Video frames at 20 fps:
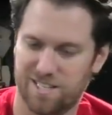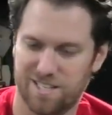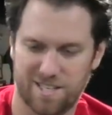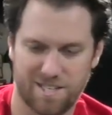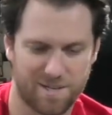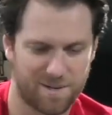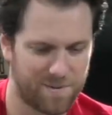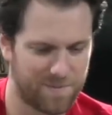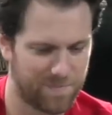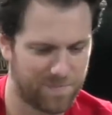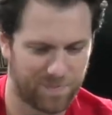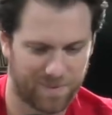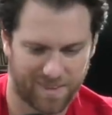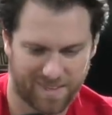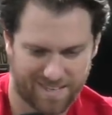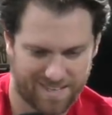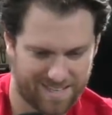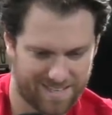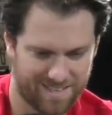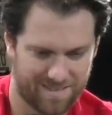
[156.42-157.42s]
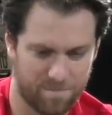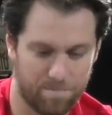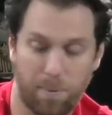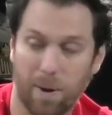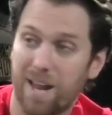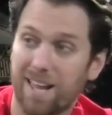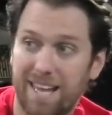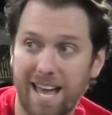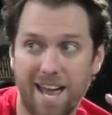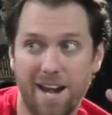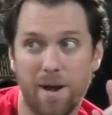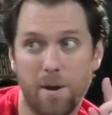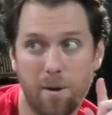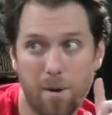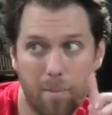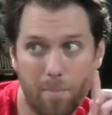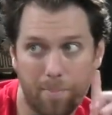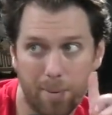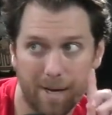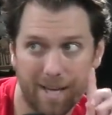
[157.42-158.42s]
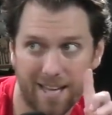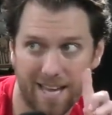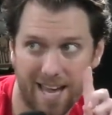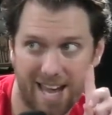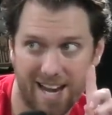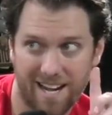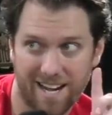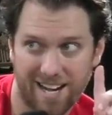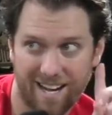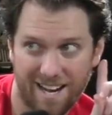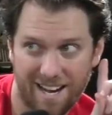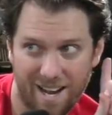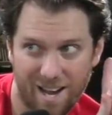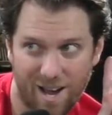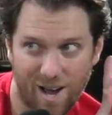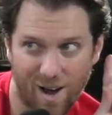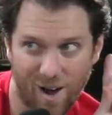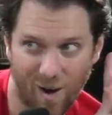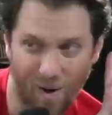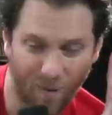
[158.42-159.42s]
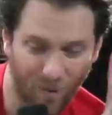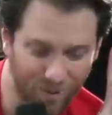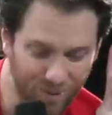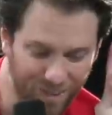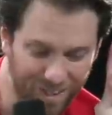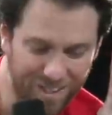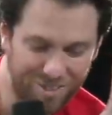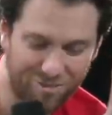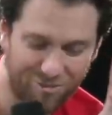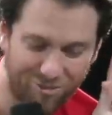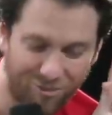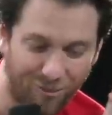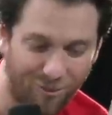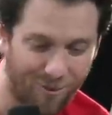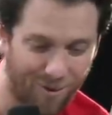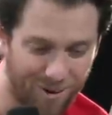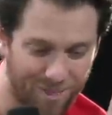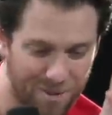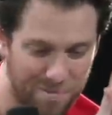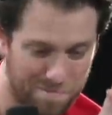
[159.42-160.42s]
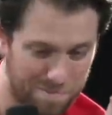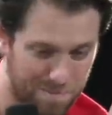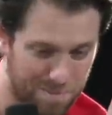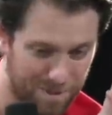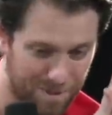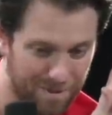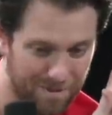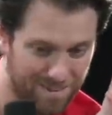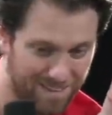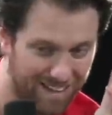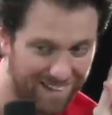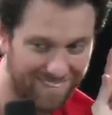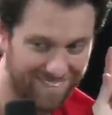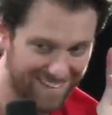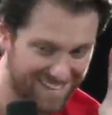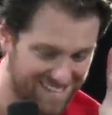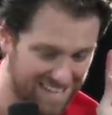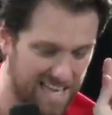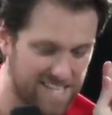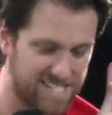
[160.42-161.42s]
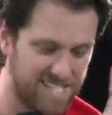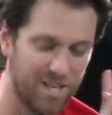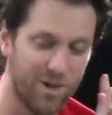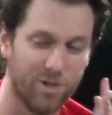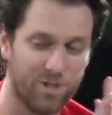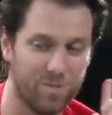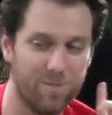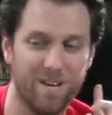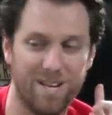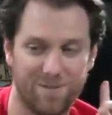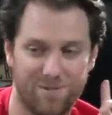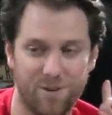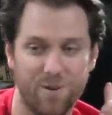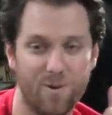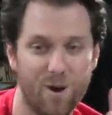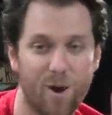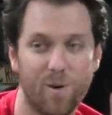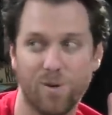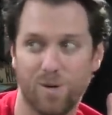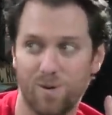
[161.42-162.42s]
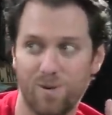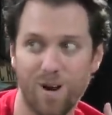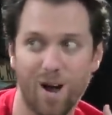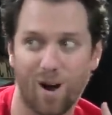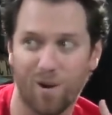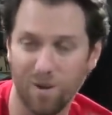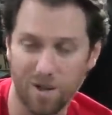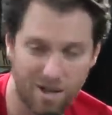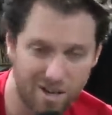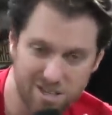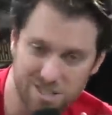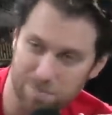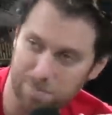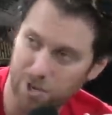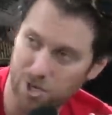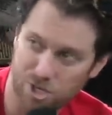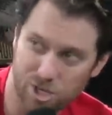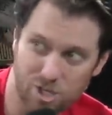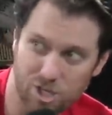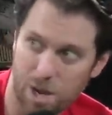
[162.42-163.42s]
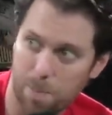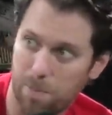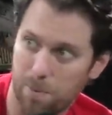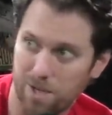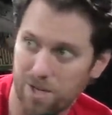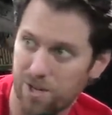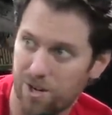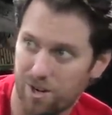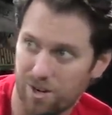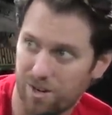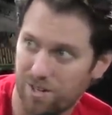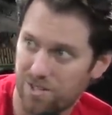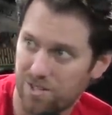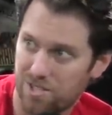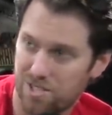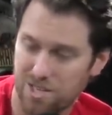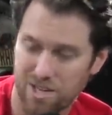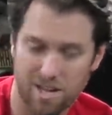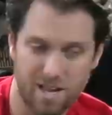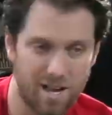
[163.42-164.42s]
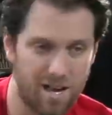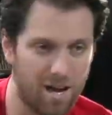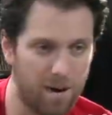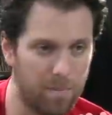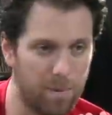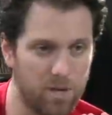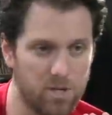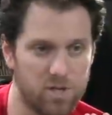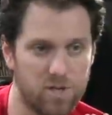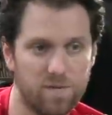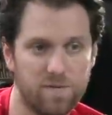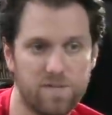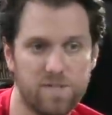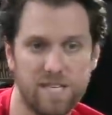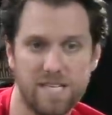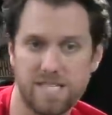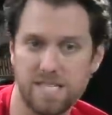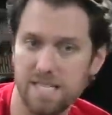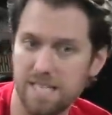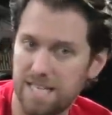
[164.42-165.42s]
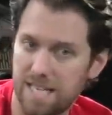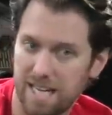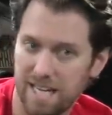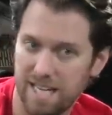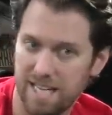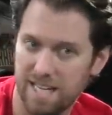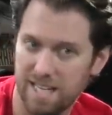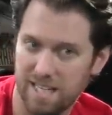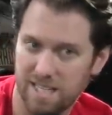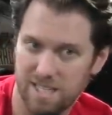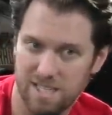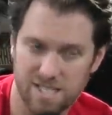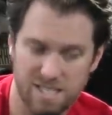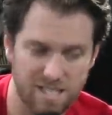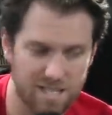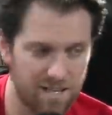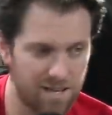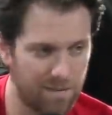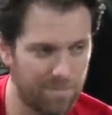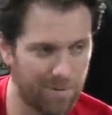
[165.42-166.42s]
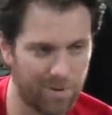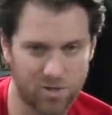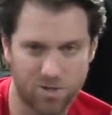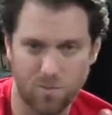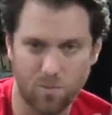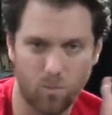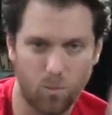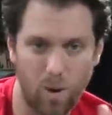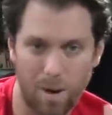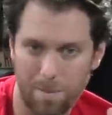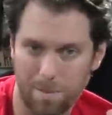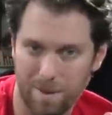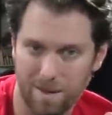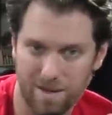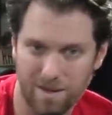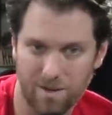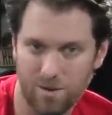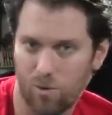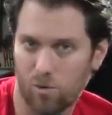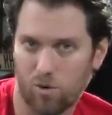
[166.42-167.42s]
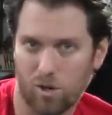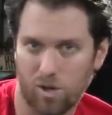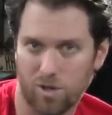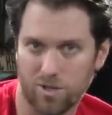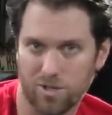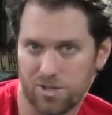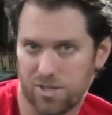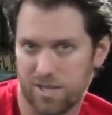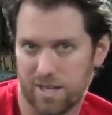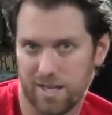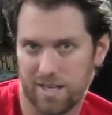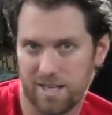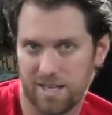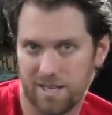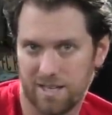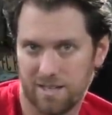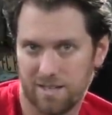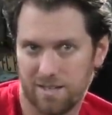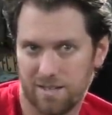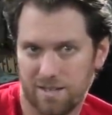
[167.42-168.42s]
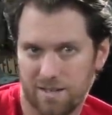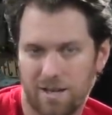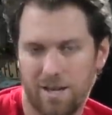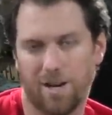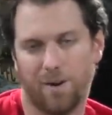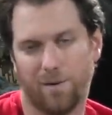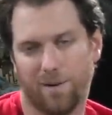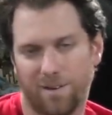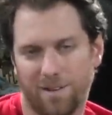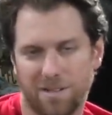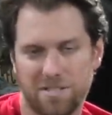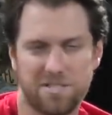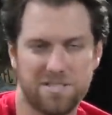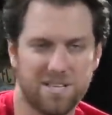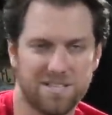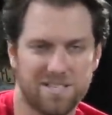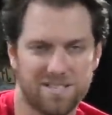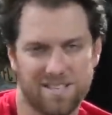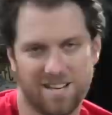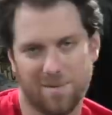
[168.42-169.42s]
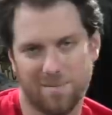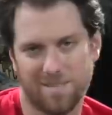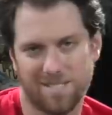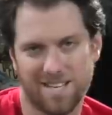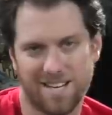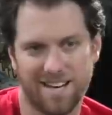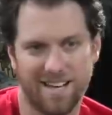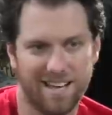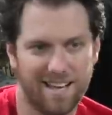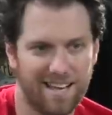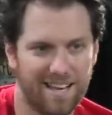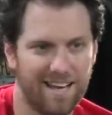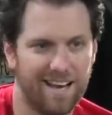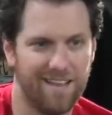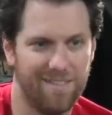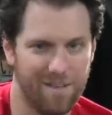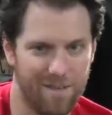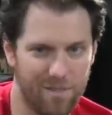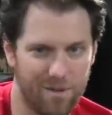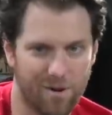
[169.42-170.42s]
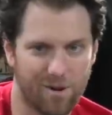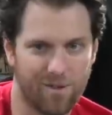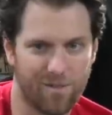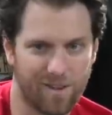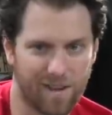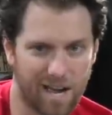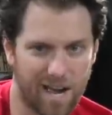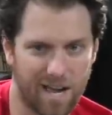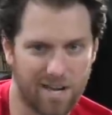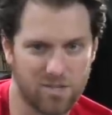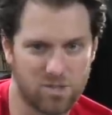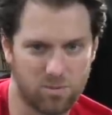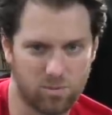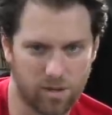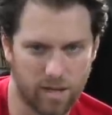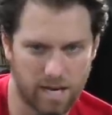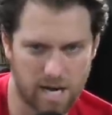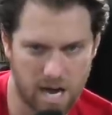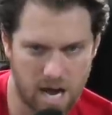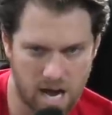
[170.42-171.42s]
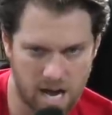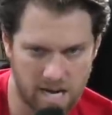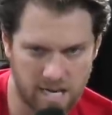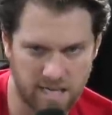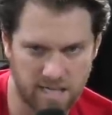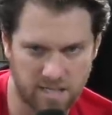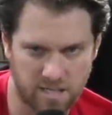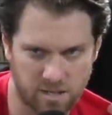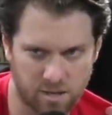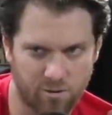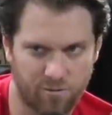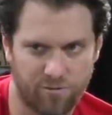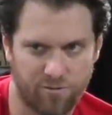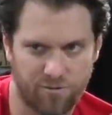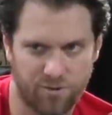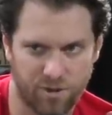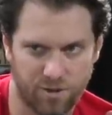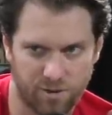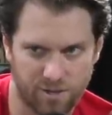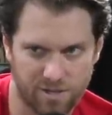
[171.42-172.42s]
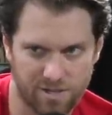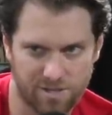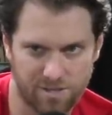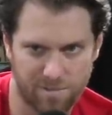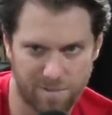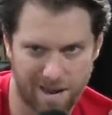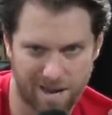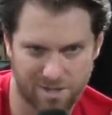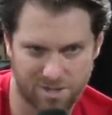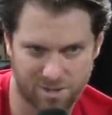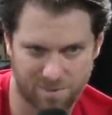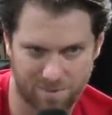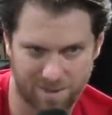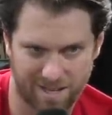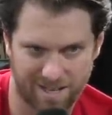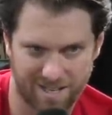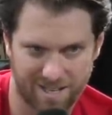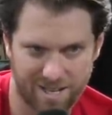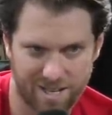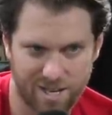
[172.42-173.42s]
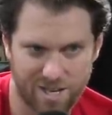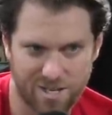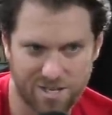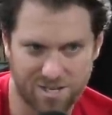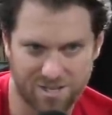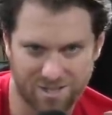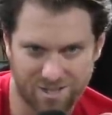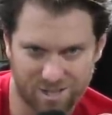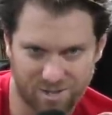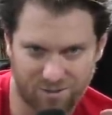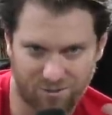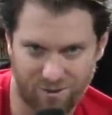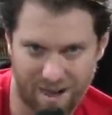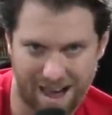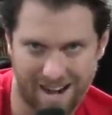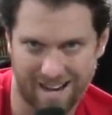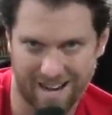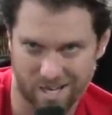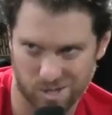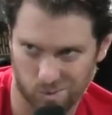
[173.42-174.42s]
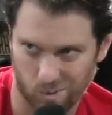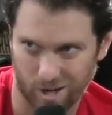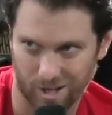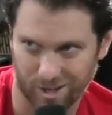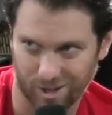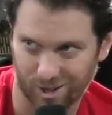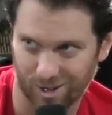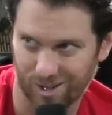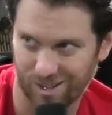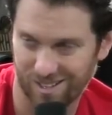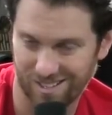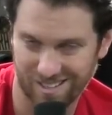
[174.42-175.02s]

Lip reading: wide as her ass. Only for if that's the ultimate, if you know, you know. There's a bunch of Jeopardy nerds, a bunch of Disney kids, a bunch of women who were all just like, oh, Alexis Texas, Hannah Montana. And then there are the guys who are like, I need to go furiously masturbate to this fat ass white girl.